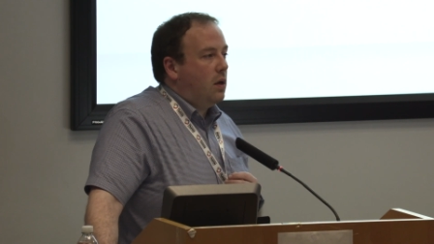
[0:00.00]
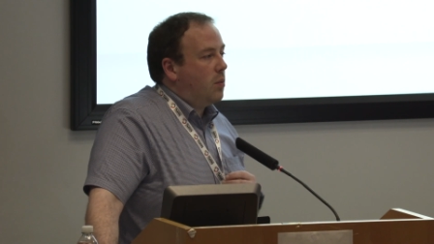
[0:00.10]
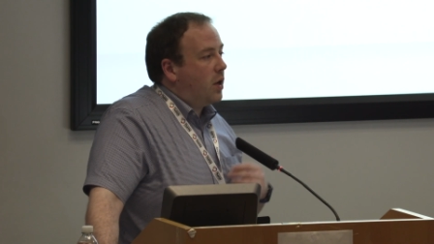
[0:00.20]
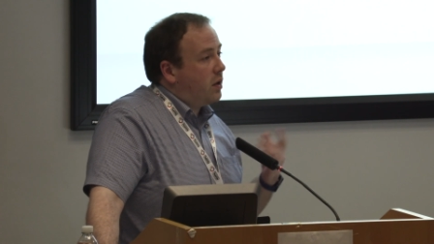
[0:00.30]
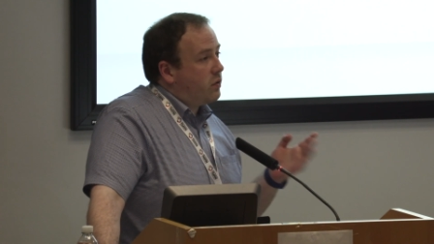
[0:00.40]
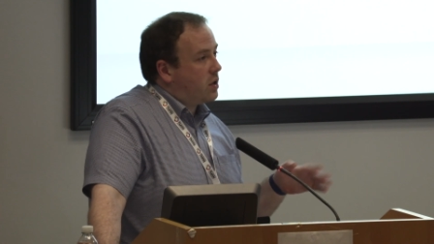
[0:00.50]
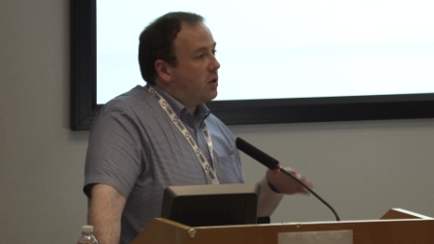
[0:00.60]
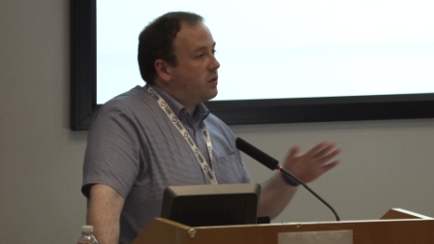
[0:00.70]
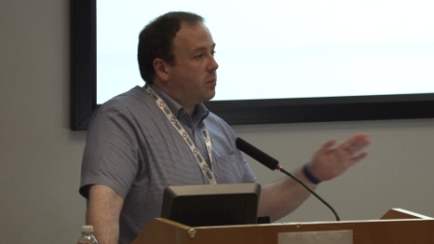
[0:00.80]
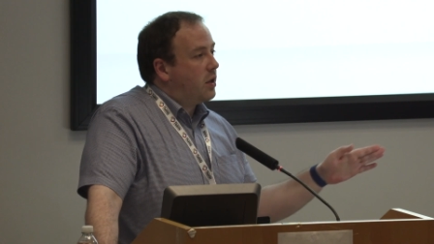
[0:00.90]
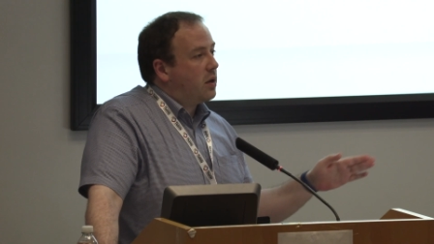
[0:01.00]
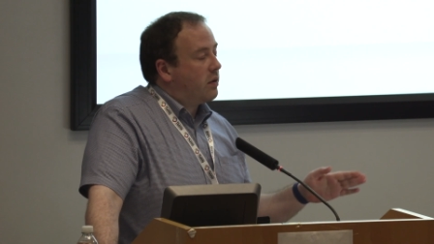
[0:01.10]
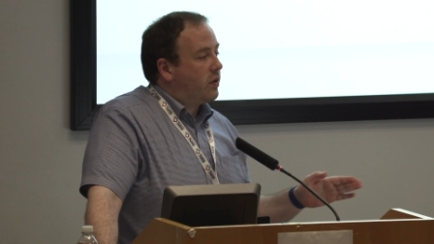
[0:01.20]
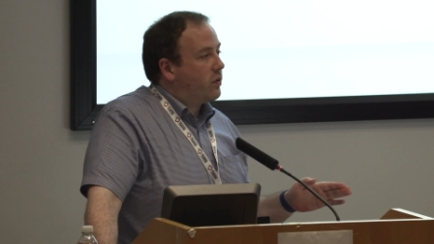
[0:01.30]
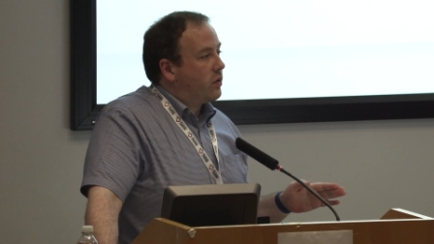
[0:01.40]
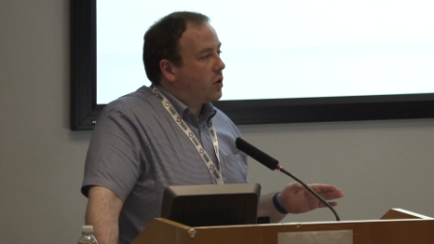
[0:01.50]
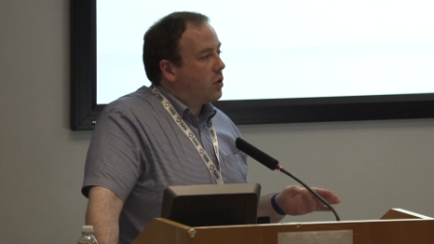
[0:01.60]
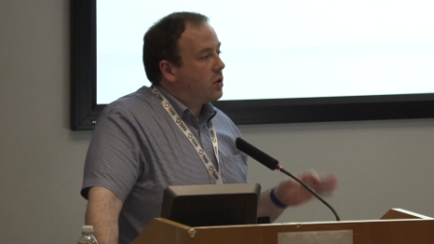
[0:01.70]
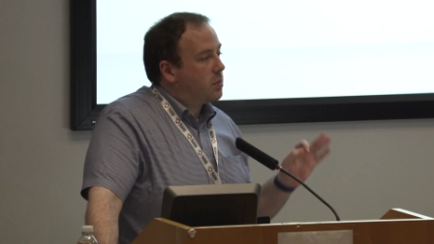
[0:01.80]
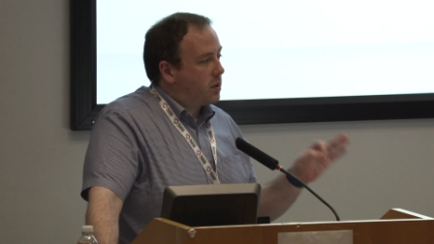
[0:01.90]
It might have resolved, it might not have ever
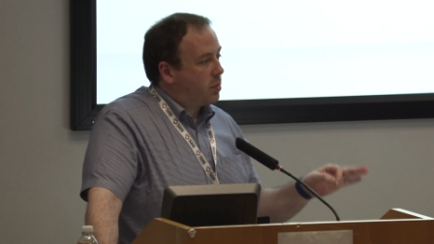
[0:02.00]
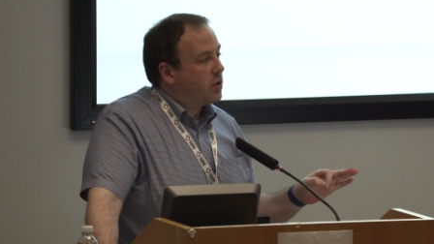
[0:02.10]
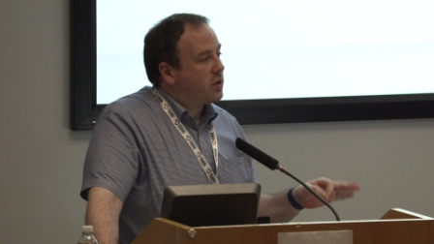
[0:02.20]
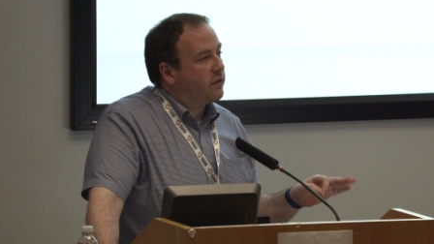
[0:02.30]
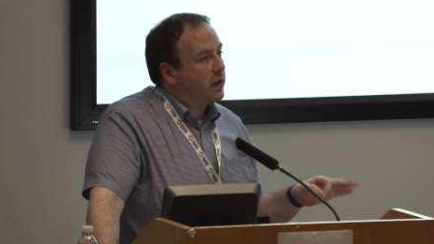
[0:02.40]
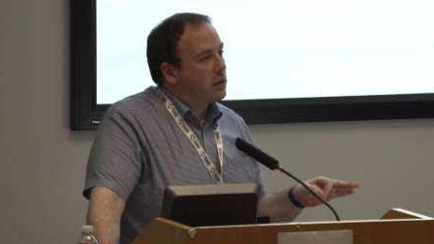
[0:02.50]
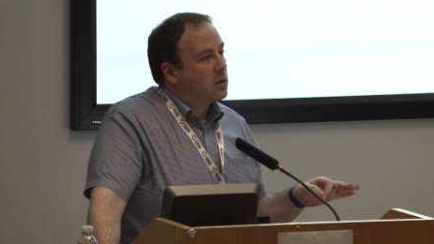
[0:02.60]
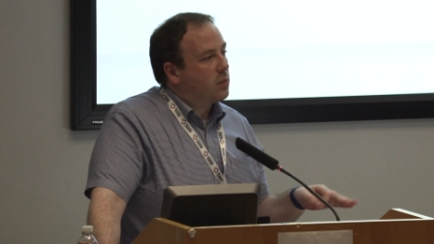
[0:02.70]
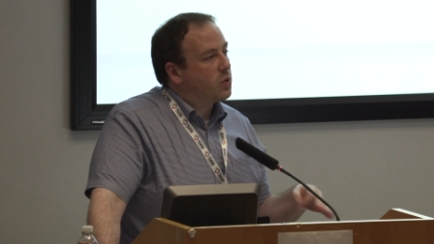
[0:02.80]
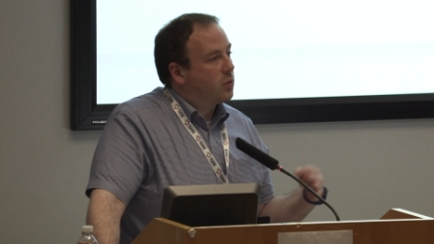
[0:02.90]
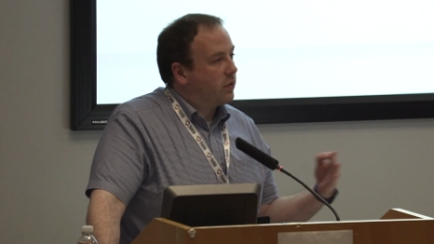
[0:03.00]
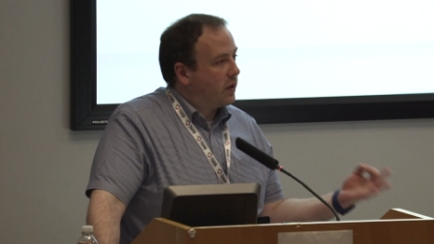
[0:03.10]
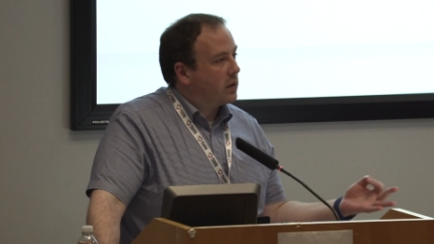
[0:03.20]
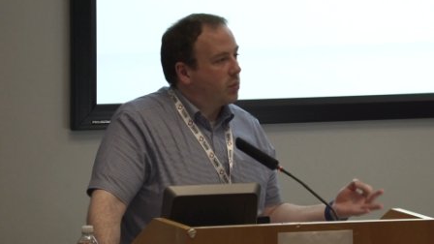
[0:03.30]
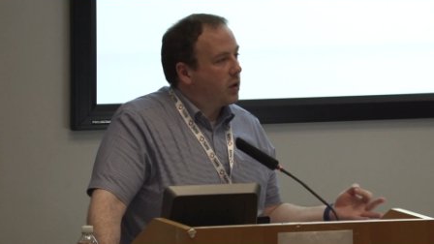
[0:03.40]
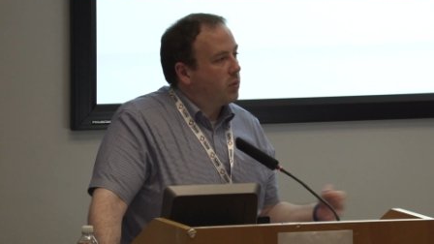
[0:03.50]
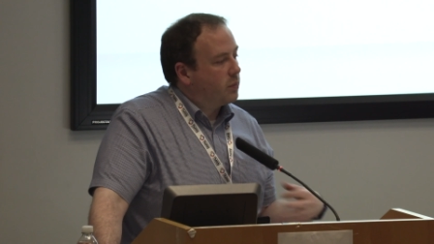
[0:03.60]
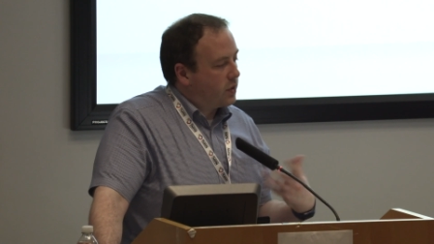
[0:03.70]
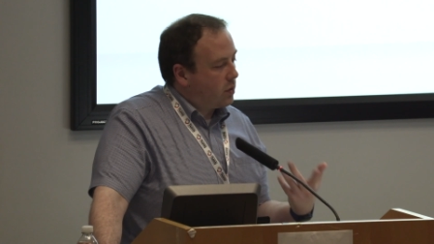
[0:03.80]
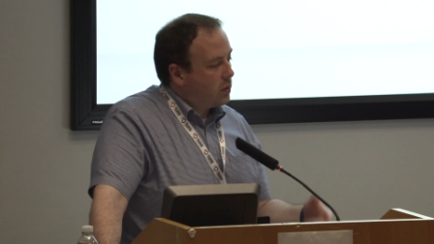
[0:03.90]
occurred, but the person felt the symptom or felt the
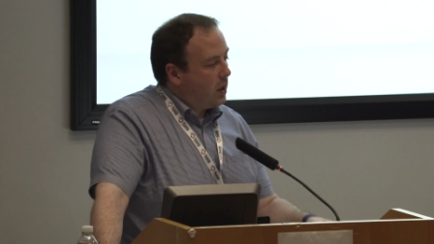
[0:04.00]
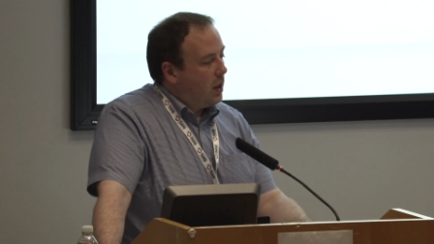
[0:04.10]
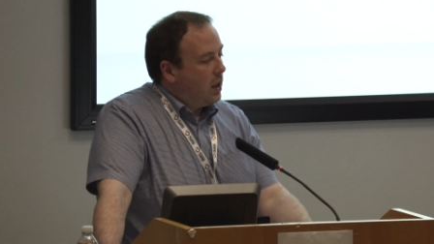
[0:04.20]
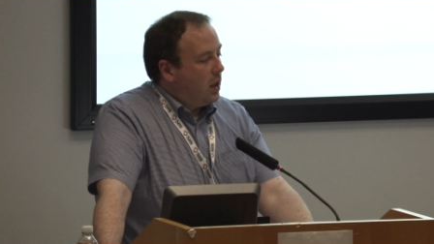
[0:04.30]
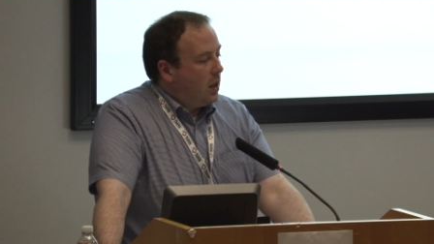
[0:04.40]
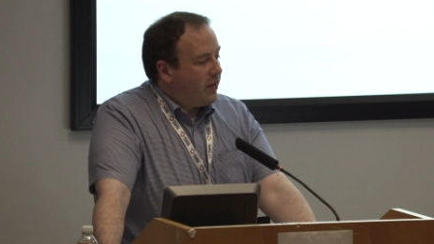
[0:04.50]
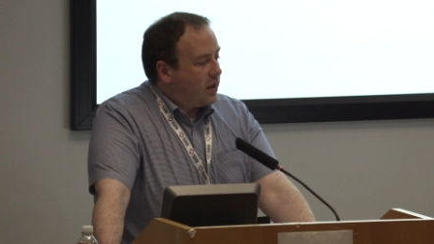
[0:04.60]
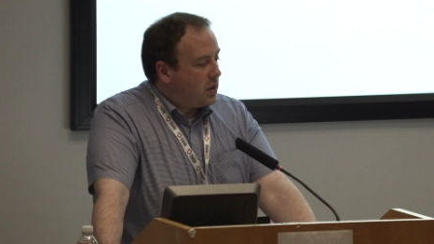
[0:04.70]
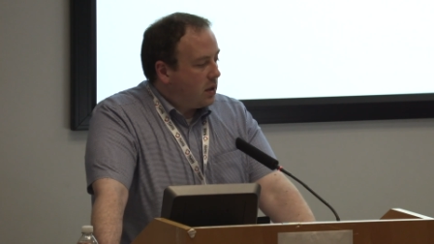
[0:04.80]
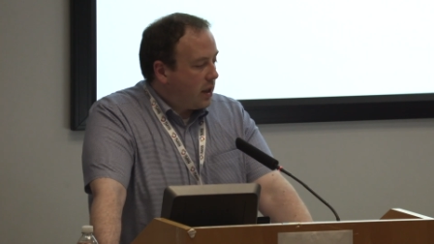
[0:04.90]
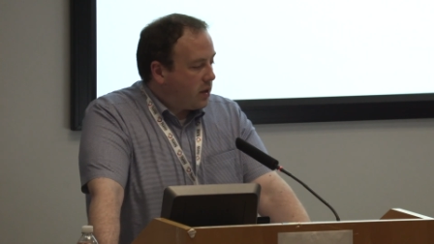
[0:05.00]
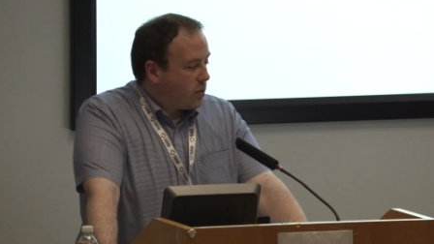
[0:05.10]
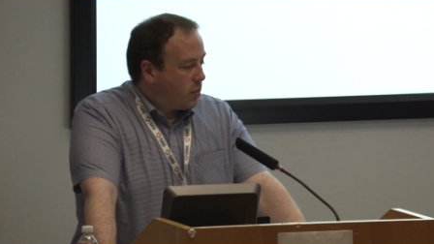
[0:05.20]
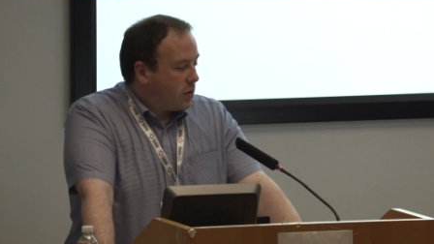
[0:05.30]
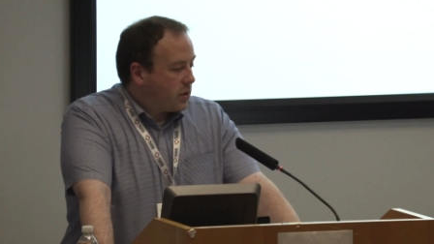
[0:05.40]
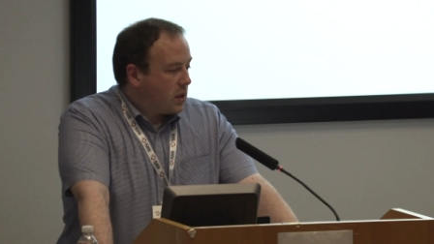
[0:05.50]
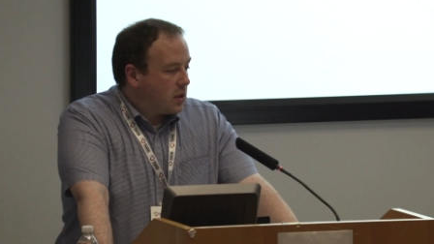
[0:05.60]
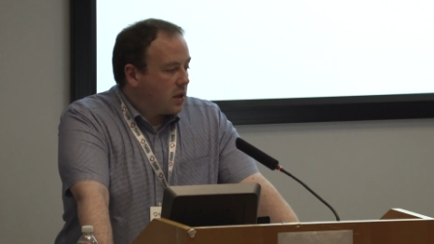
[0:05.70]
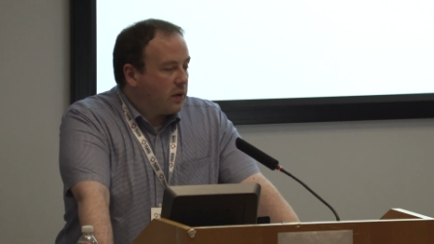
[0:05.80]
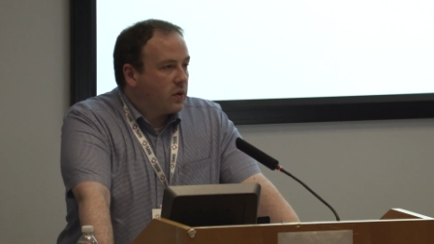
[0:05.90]
problem. So that still gets reported
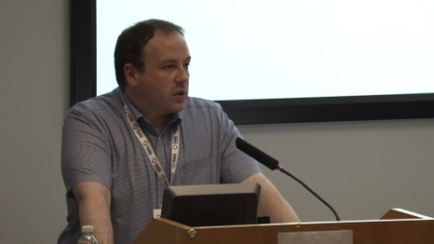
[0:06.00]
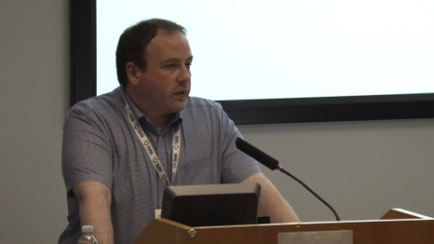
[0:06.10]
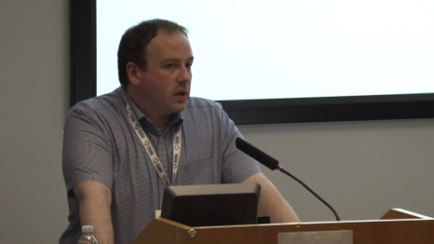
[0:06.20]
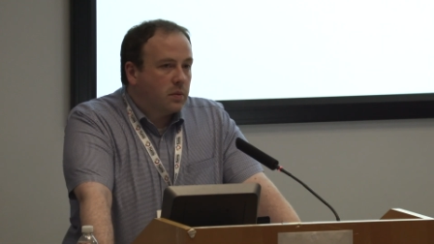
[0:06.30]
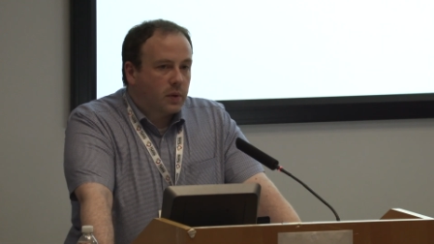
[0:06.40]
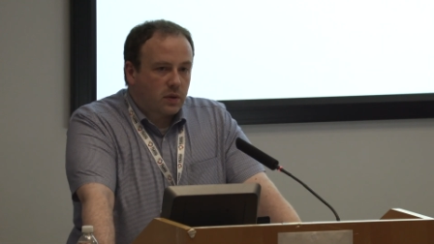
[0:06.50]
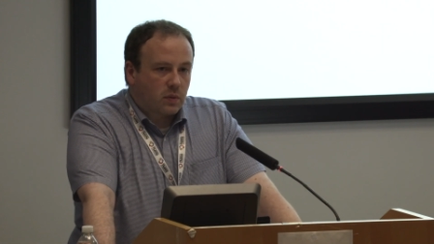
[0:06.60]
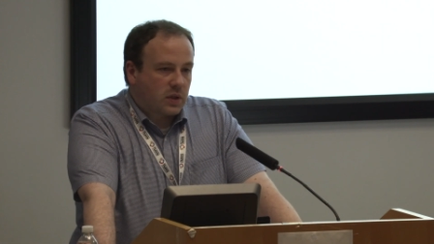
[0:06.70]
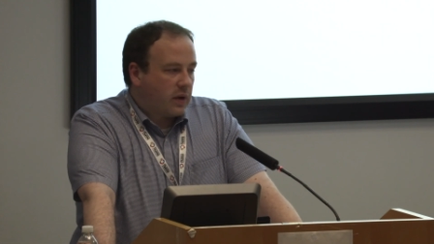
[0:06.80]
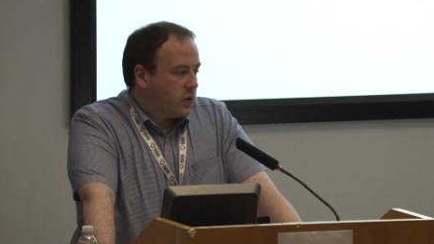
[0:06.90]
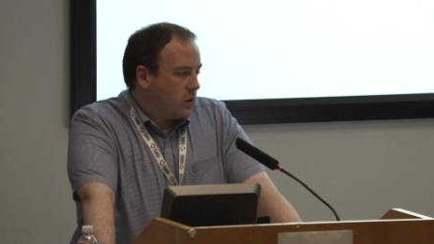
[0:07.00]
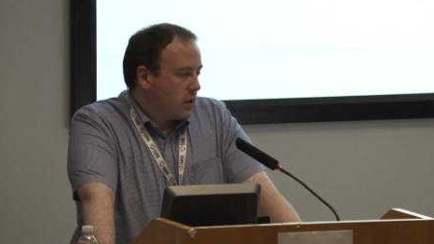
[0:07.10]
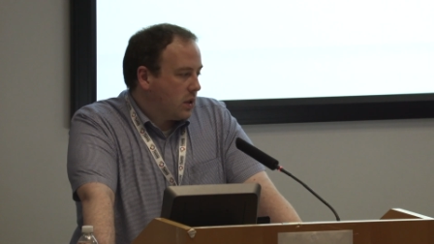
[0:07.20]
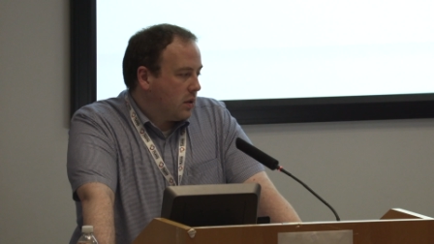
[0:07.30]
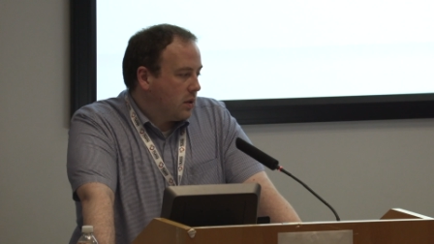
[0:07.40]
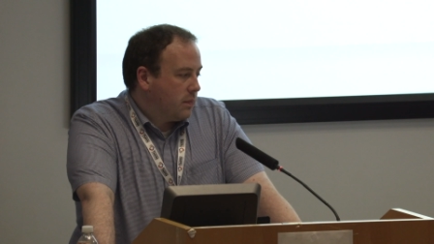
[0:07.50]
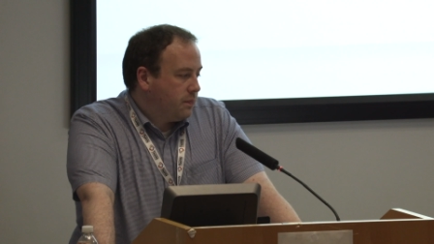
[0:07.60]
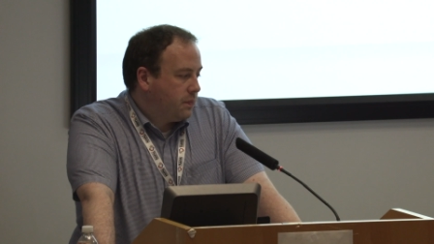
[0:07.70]
as an adverse event because it was after consent.